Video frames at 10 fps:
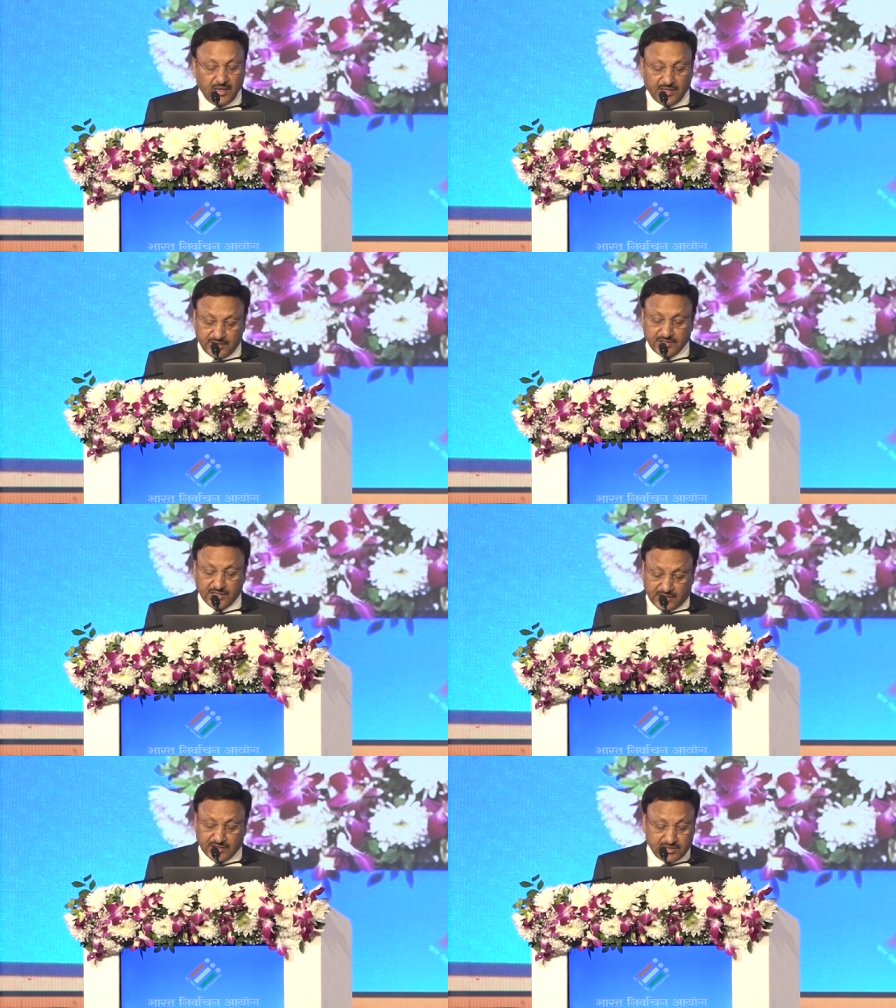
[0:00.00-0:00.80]
It is
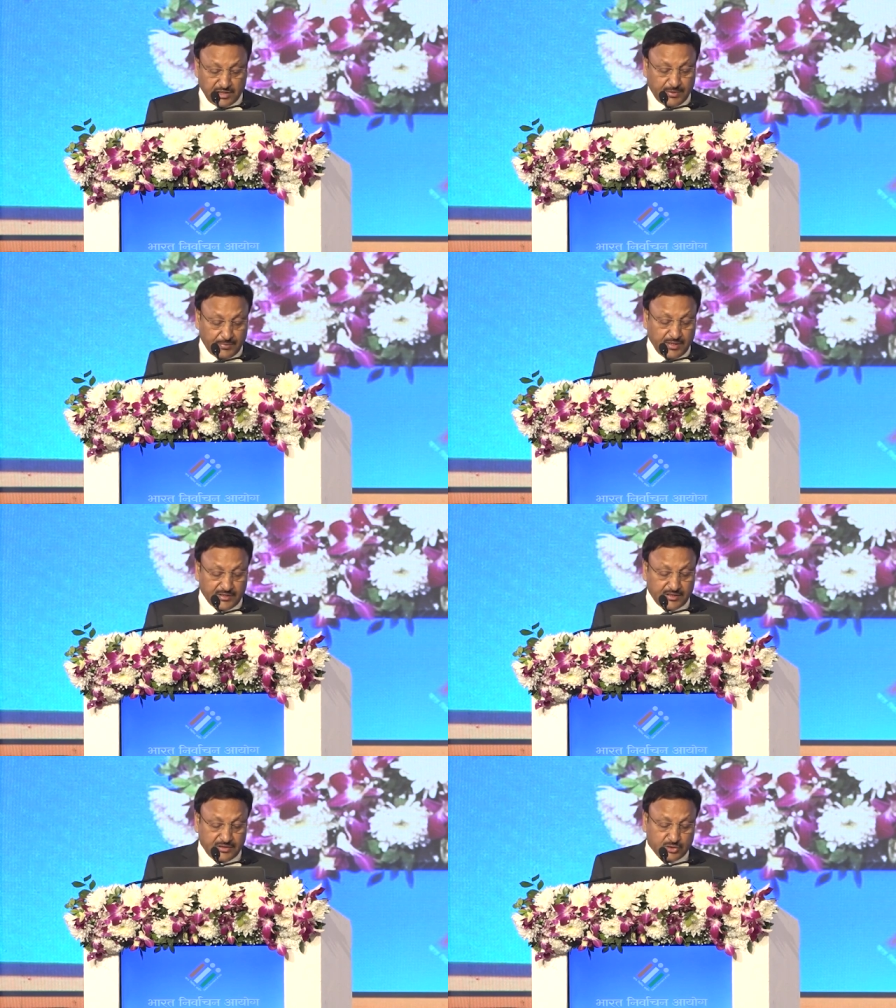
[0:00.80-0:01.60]
inconceivable
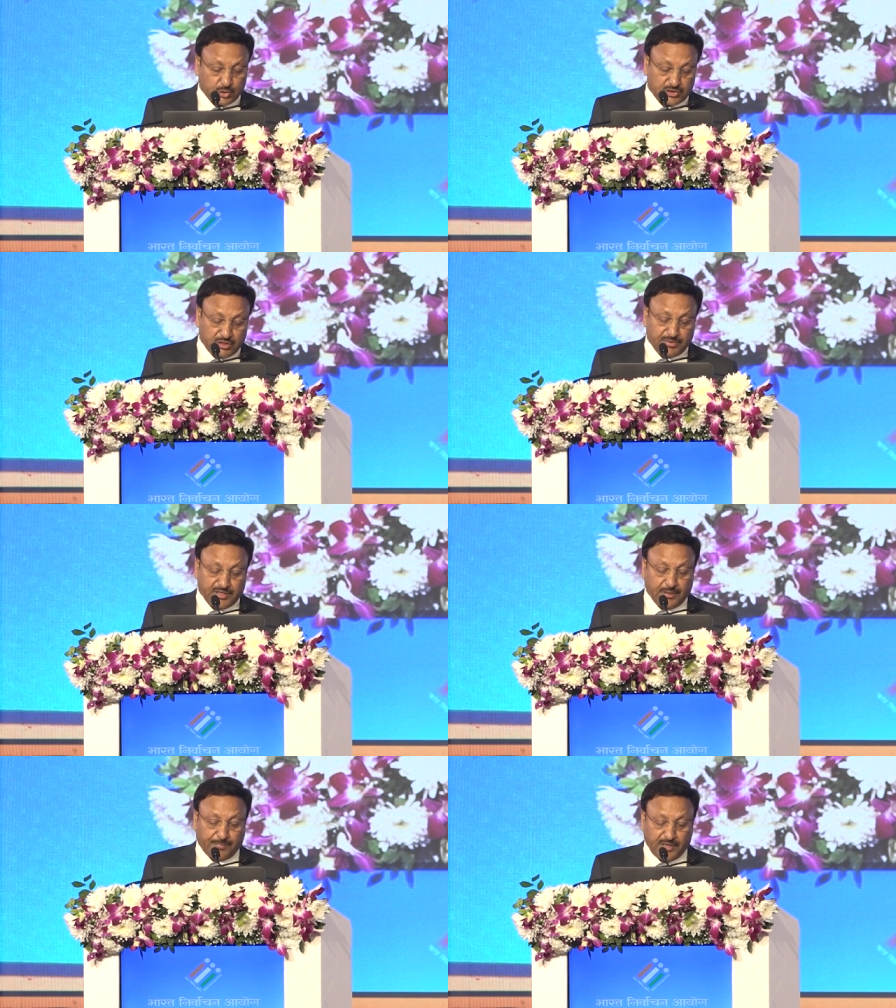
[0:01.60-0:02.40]
that the social
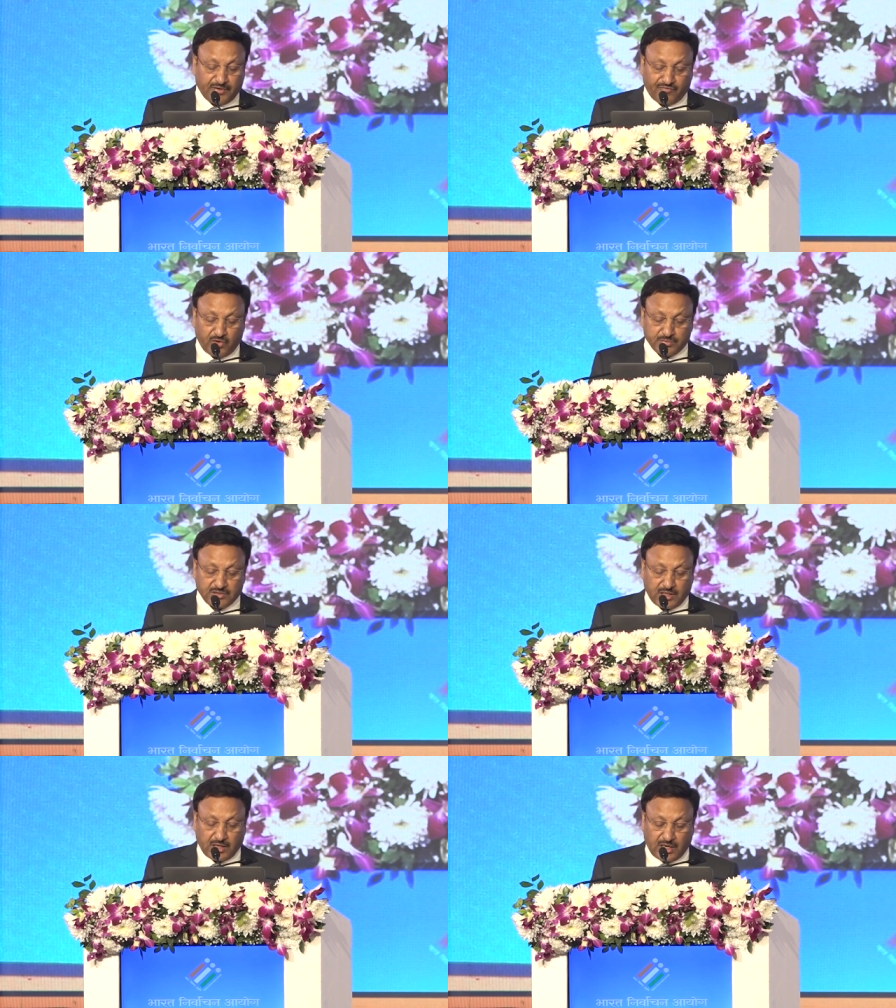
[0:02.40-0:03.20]
media platforms
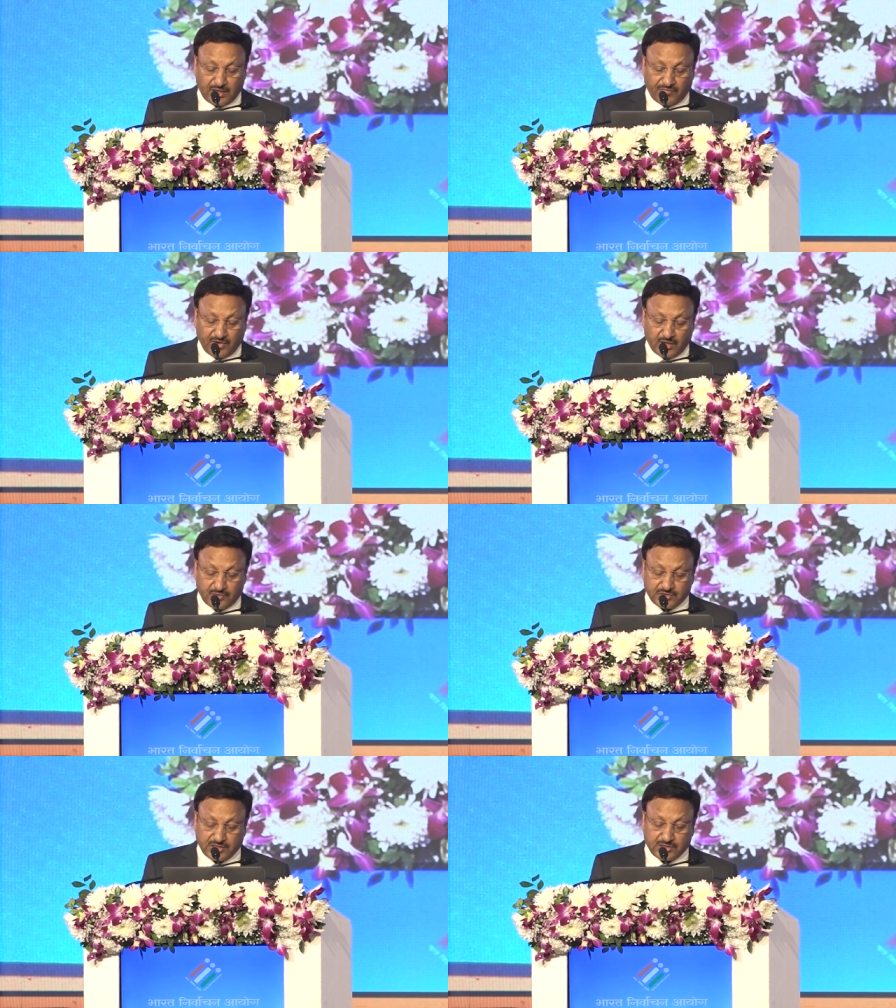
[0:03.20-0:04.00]
are unaware
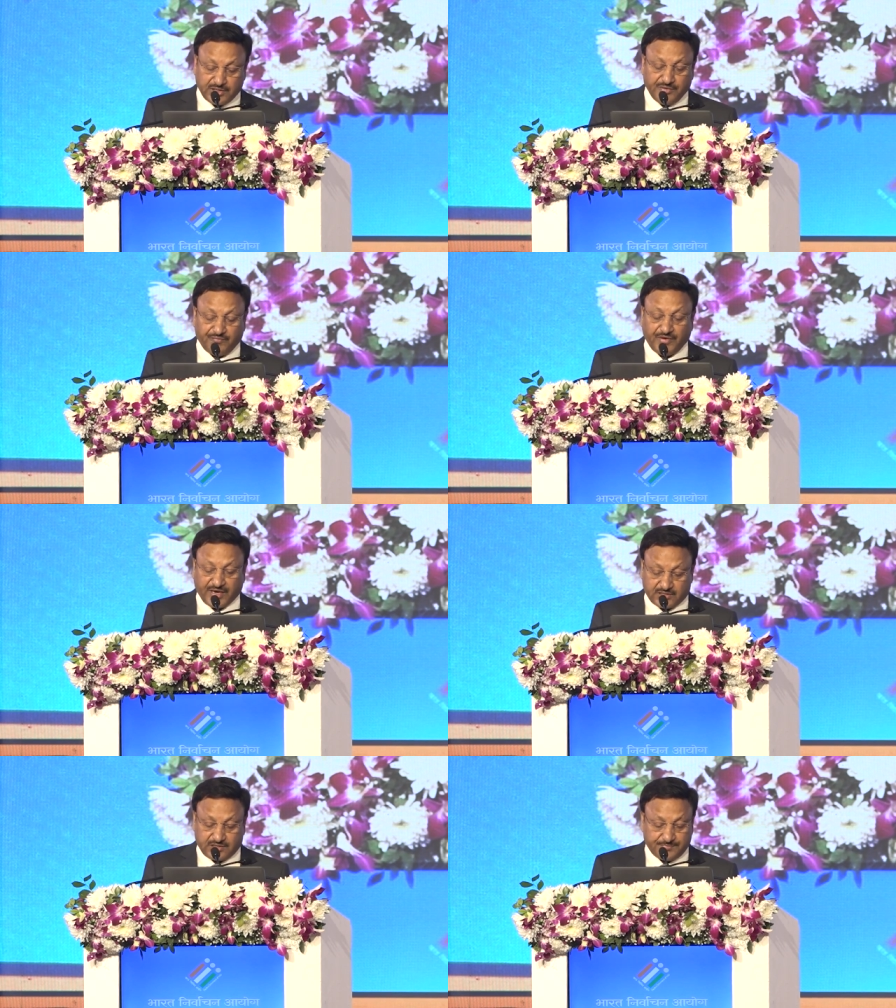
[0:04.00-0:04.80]
of such
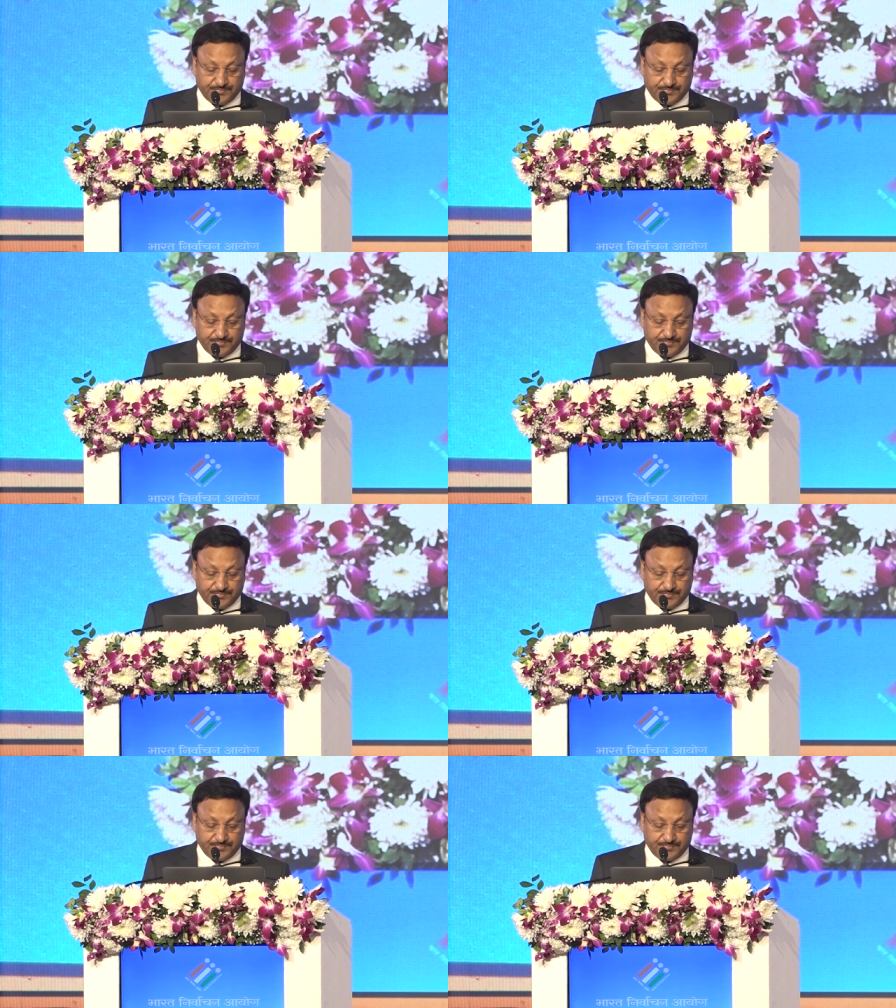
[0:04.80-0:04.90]
deepfakes